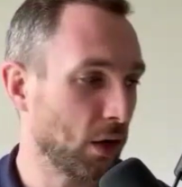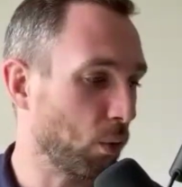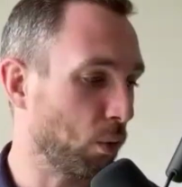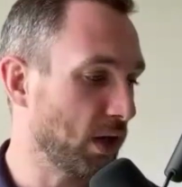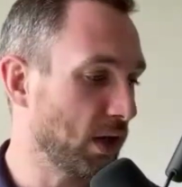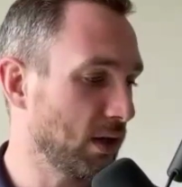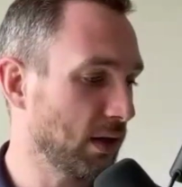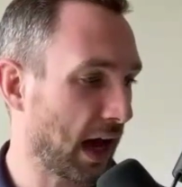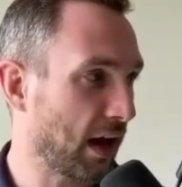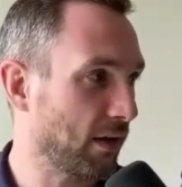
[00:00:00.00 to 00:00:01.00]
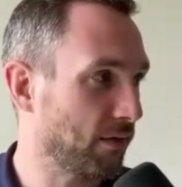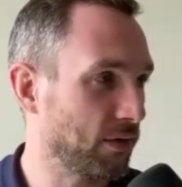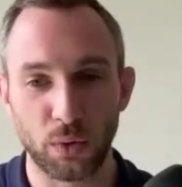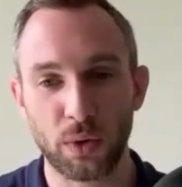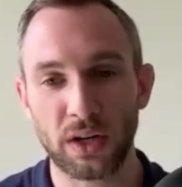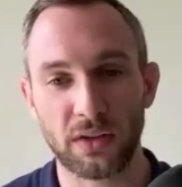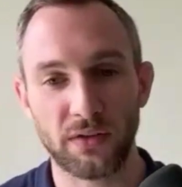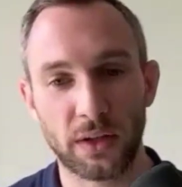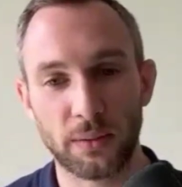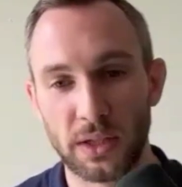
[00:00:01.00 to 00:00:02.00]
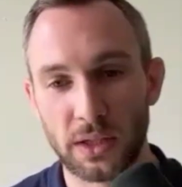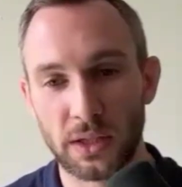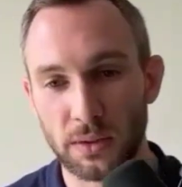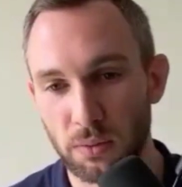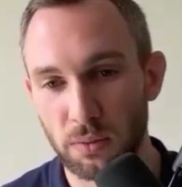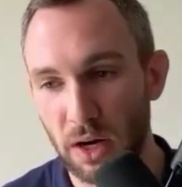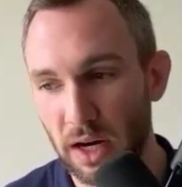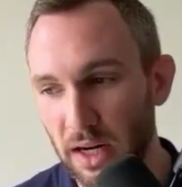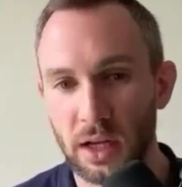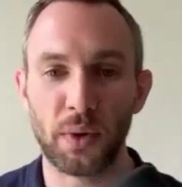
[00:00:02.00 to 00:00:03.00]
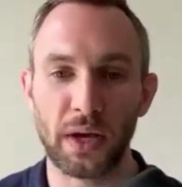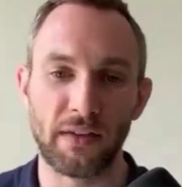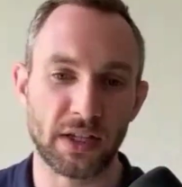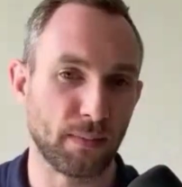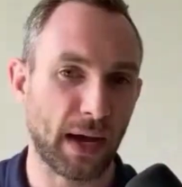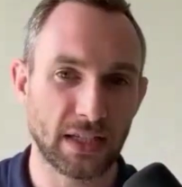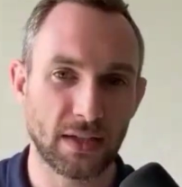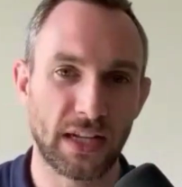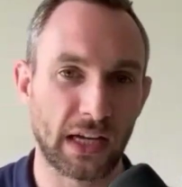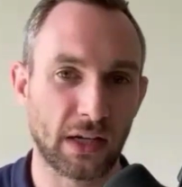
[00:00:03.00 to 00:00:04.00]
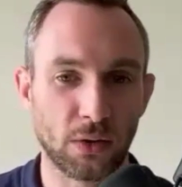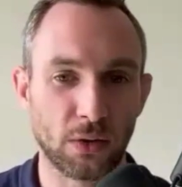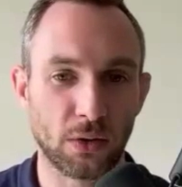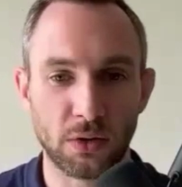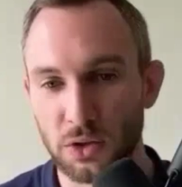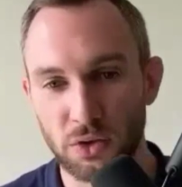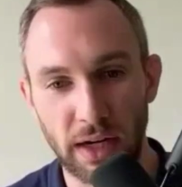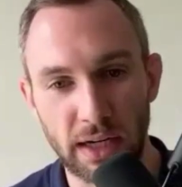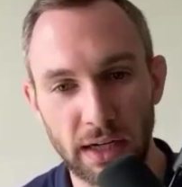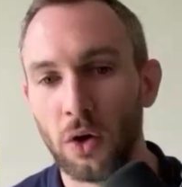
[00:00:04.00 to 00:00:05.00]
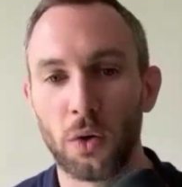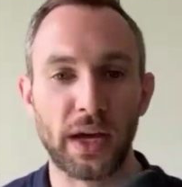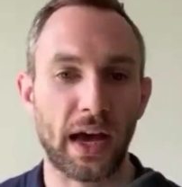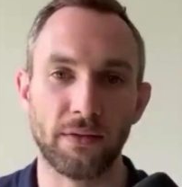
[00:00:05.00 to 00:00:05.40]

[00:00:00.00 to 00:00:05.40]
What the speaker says: we want to develop this product, but we have this massive technical constraint,